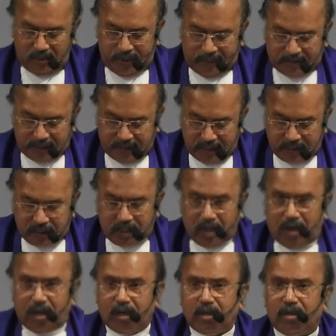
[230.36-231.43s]
We have to
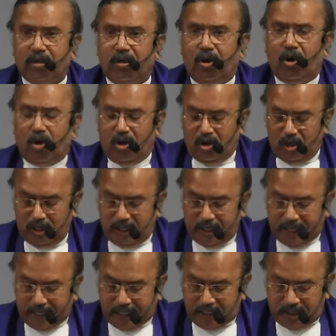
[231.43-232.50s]
discard all
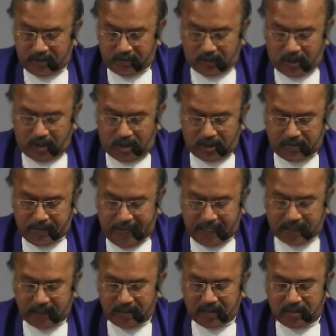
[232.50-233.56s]
negative thought
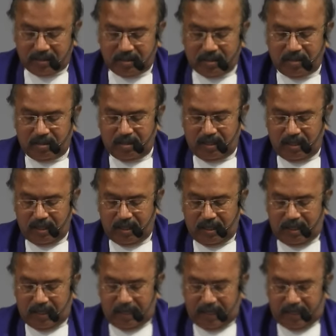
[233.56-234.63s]
patterns
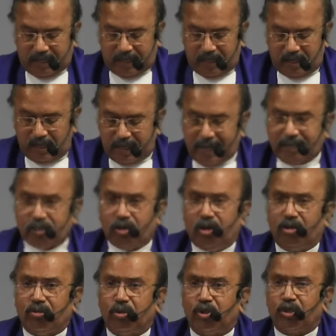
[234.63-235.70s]
and latch
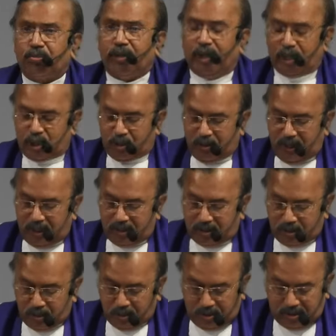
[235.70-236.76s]
on to spiritual
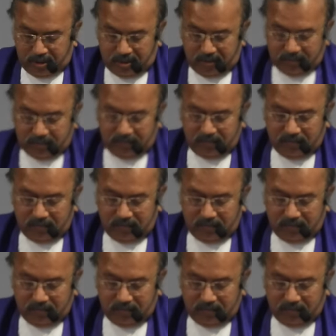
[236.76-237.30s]
truths.